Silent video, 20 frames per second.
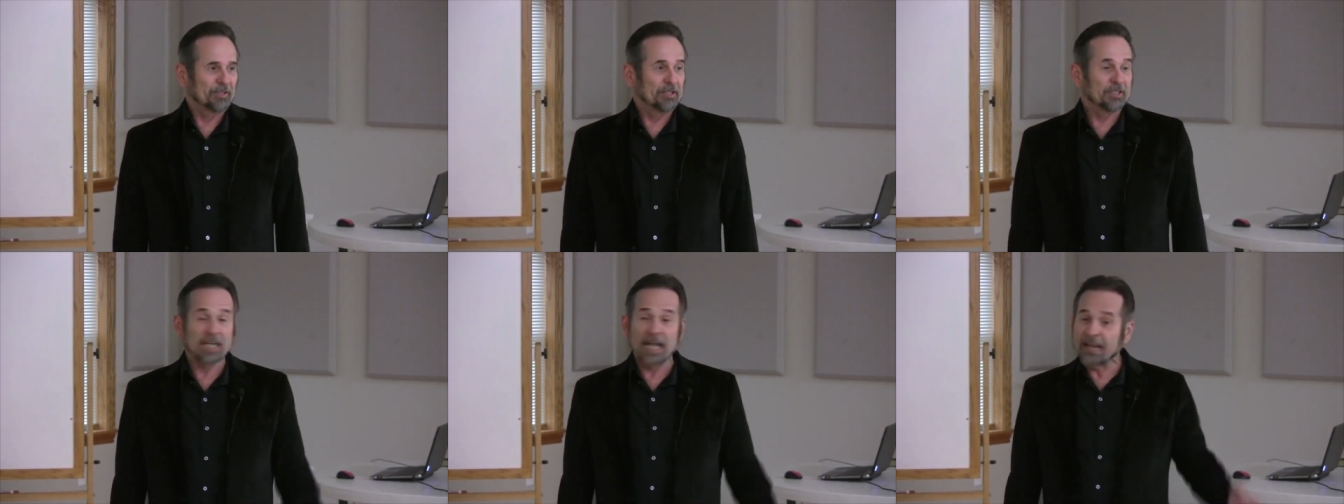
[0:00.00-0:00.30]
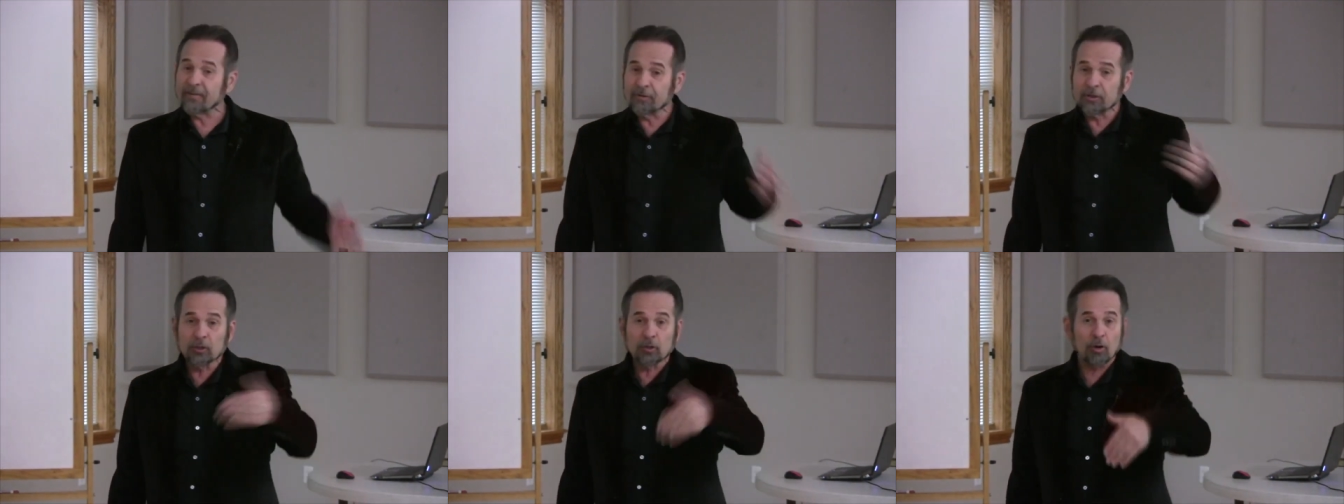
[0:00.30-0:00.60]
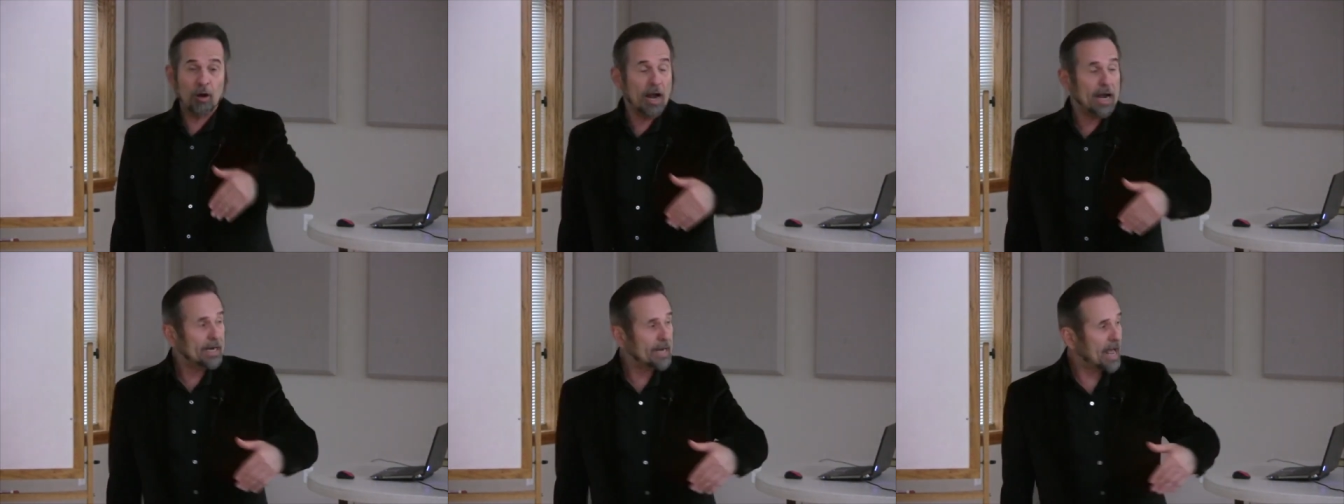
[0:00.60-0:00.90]
David
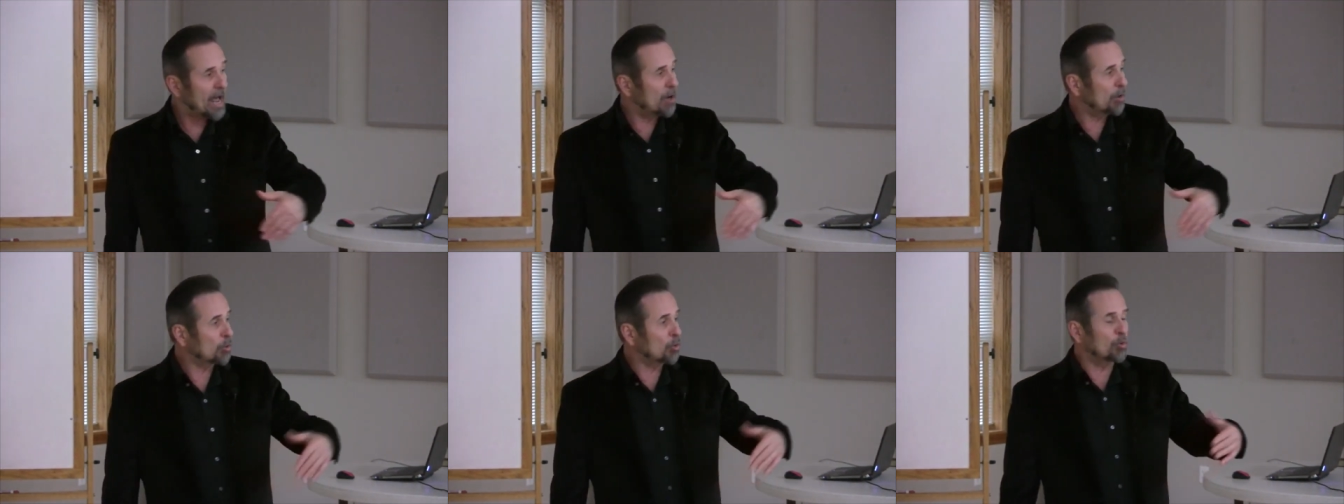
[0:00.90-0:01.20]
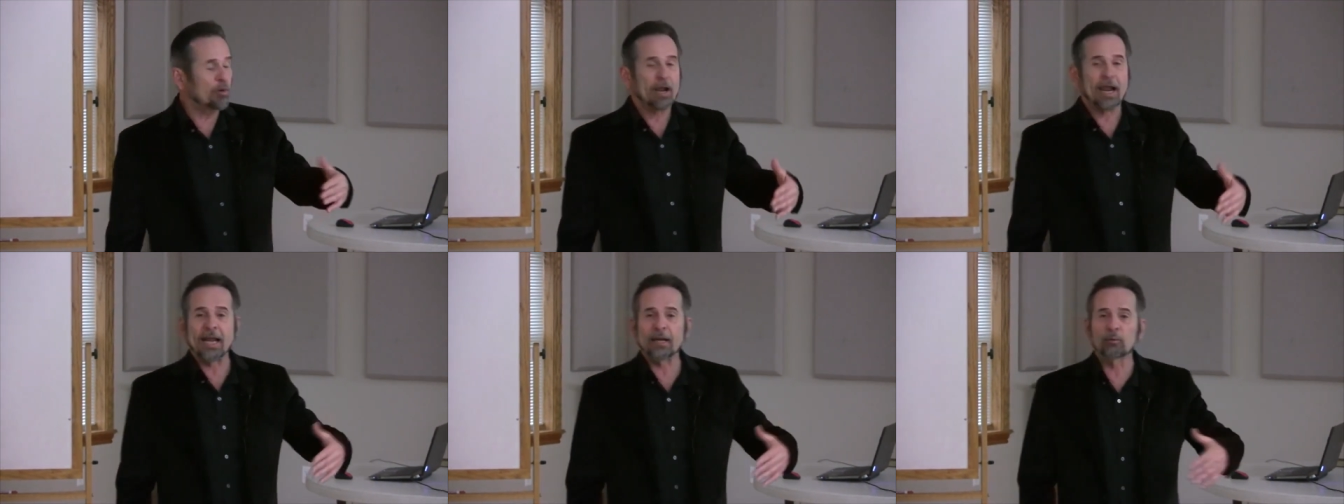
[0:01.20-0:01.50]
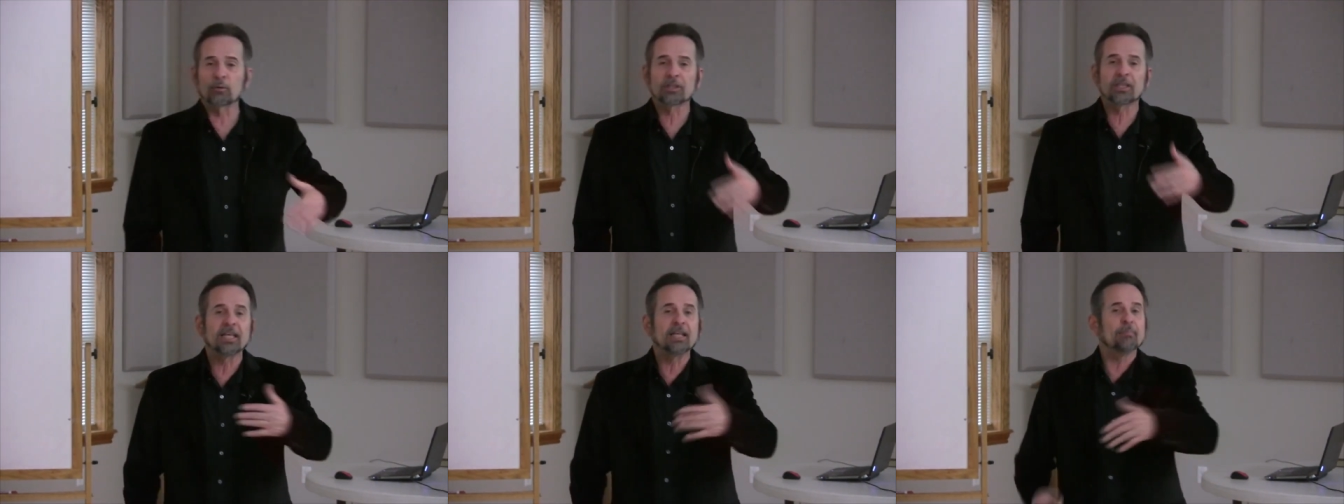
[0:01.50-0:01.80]
cried out, create
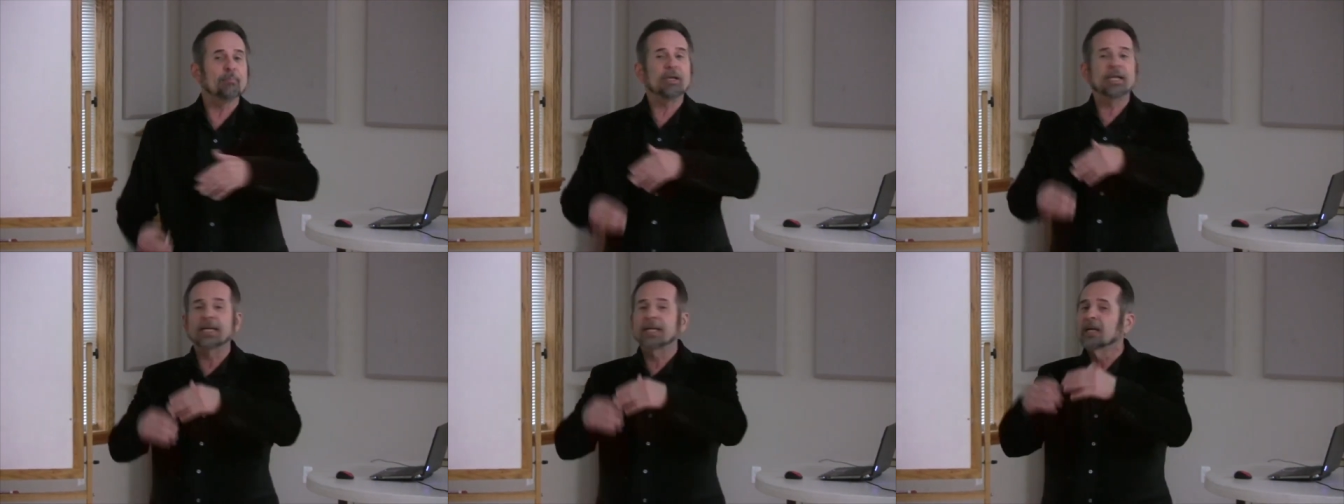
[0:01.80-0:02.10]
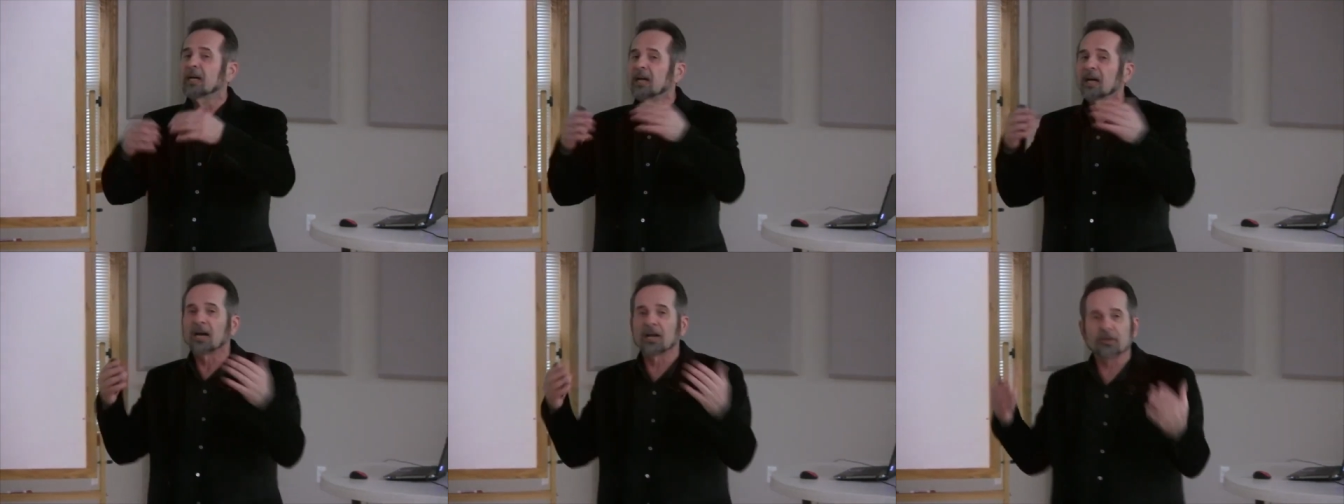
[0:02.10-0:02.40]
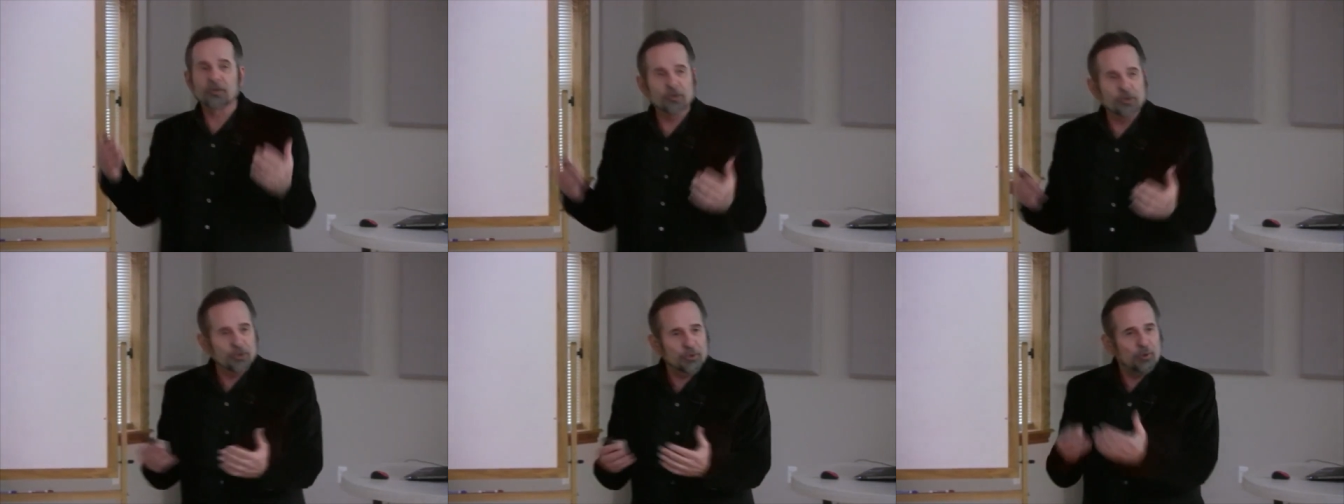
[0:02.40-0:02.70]
within me a
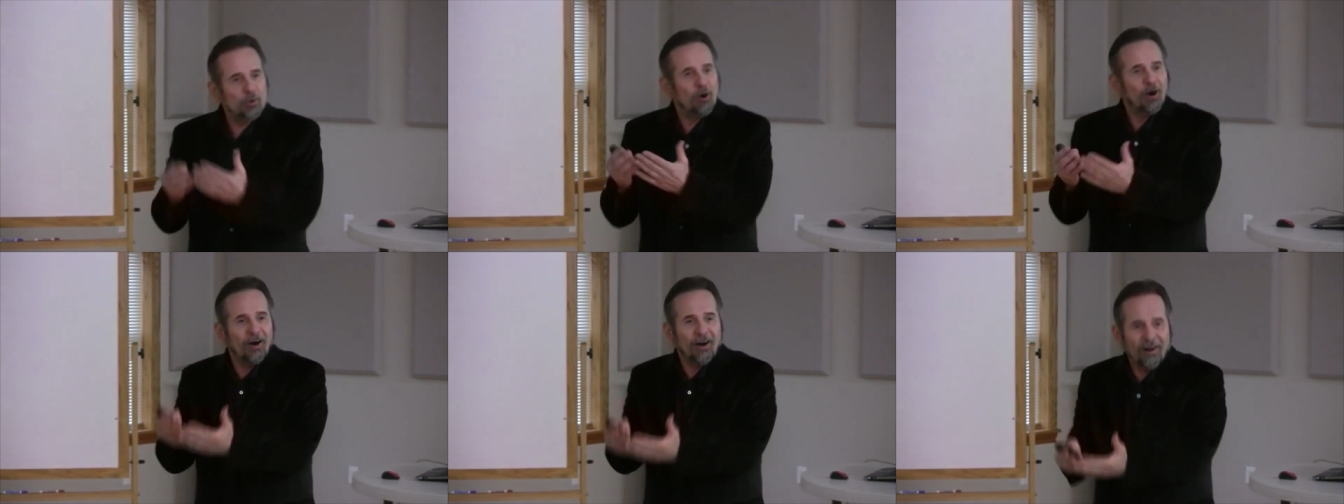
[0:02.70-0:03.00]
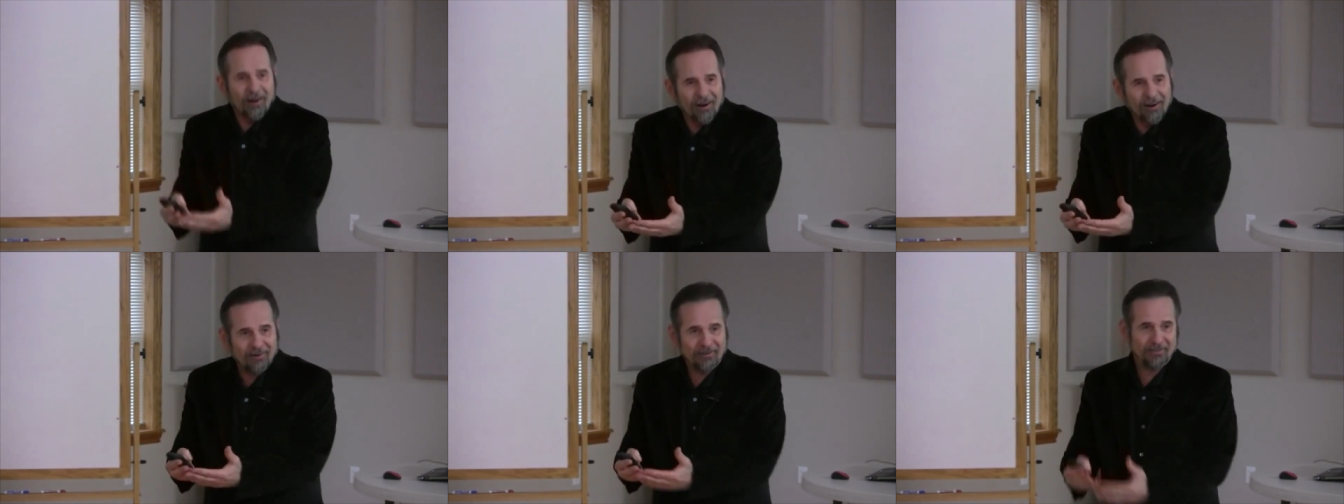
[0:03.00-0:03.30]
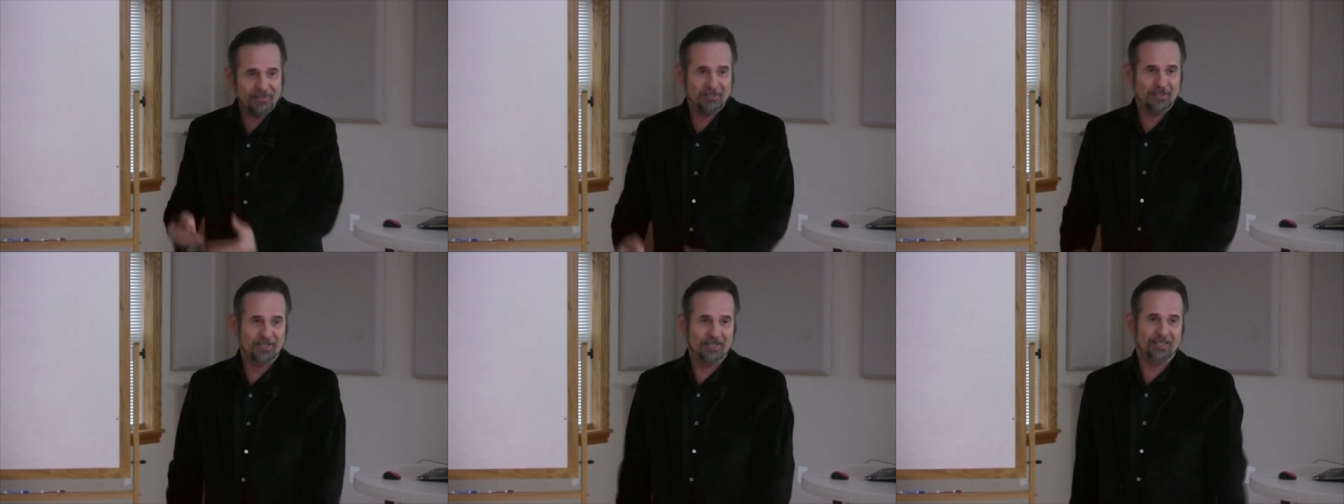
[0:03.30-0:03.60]
new
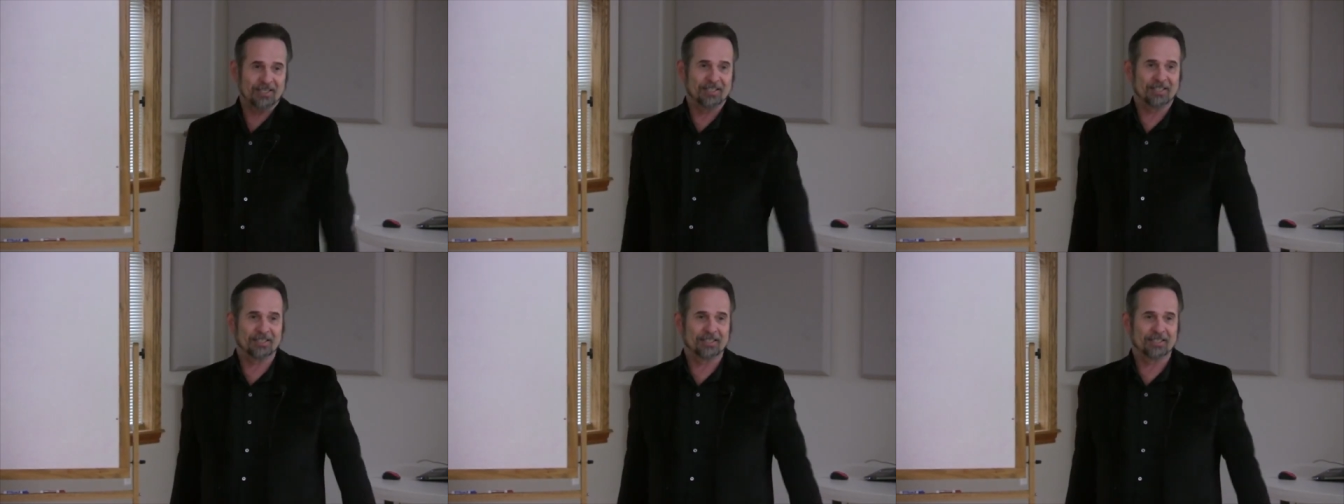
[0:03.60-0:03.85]
heart.